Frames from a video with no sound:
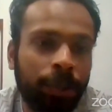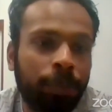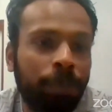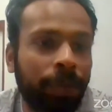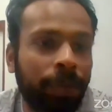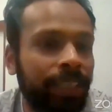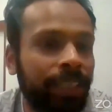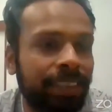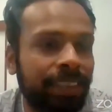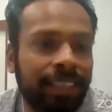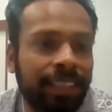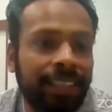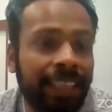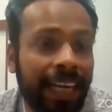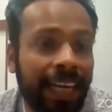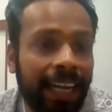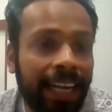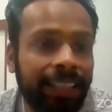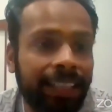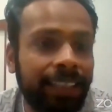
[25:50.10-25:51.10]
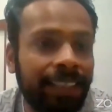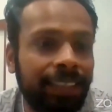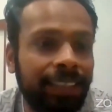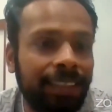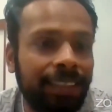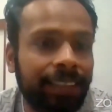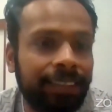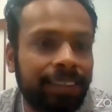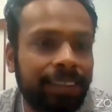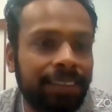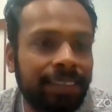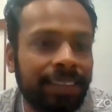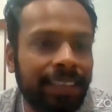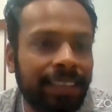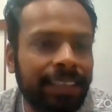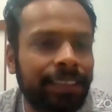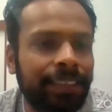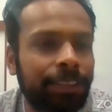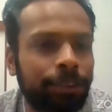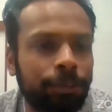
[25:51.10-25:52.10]
But a nanny
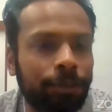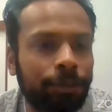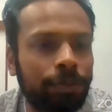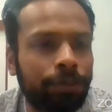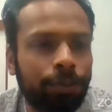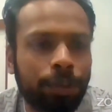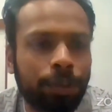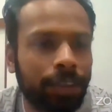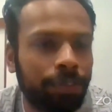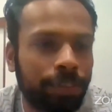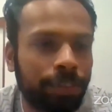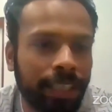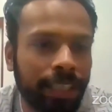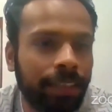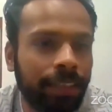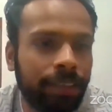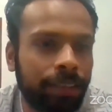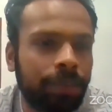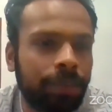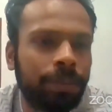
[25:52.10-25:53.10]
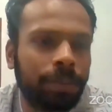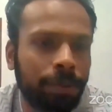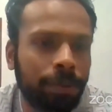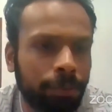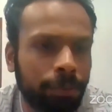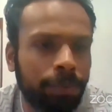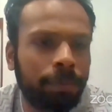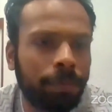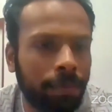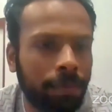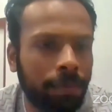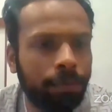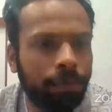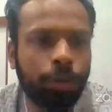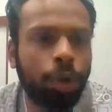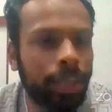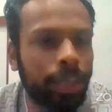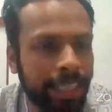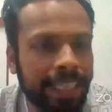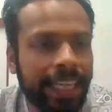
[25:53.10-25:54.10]
is not
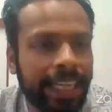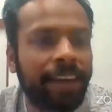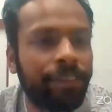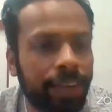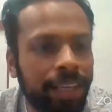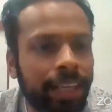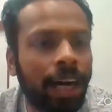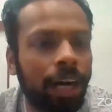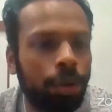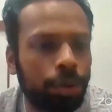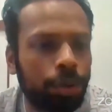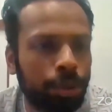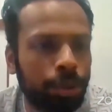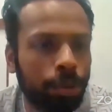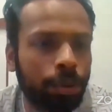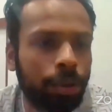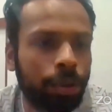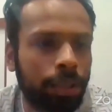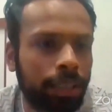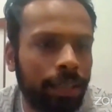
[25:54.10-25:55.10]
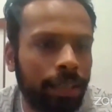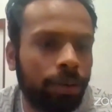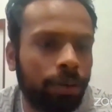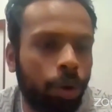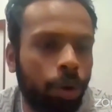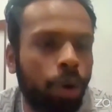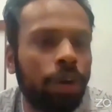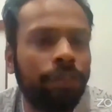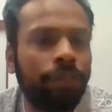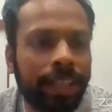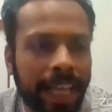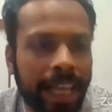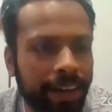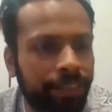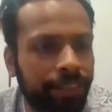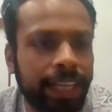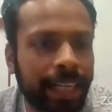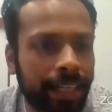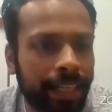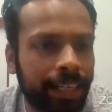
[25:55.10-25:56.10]
in every household or with
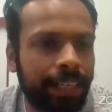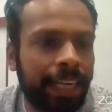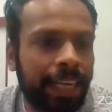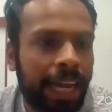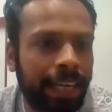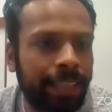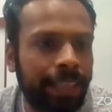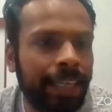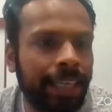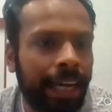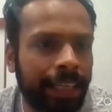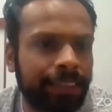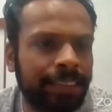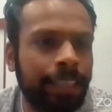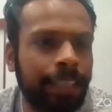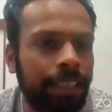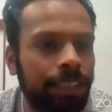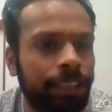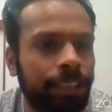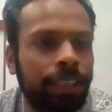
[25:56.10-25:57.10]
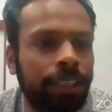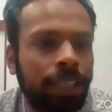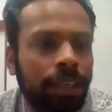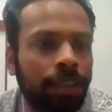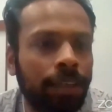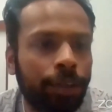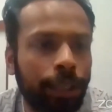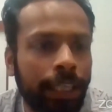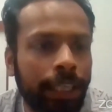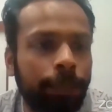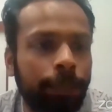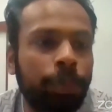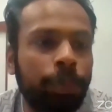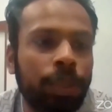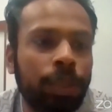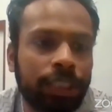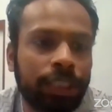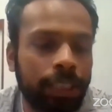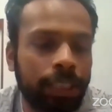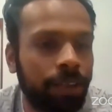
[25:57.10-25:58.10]
every kid. Nanny has such deep
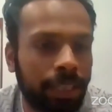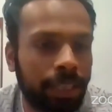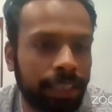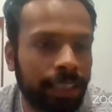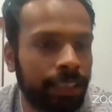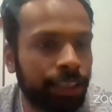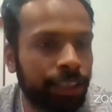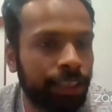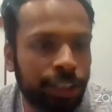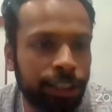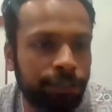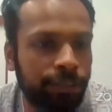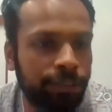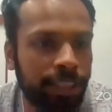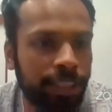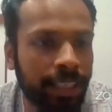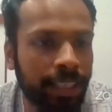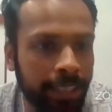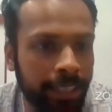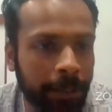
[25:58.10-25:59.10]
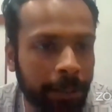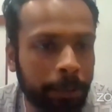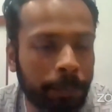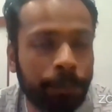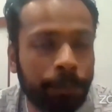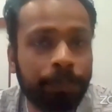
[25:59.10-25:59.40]
personal relationship with the kid.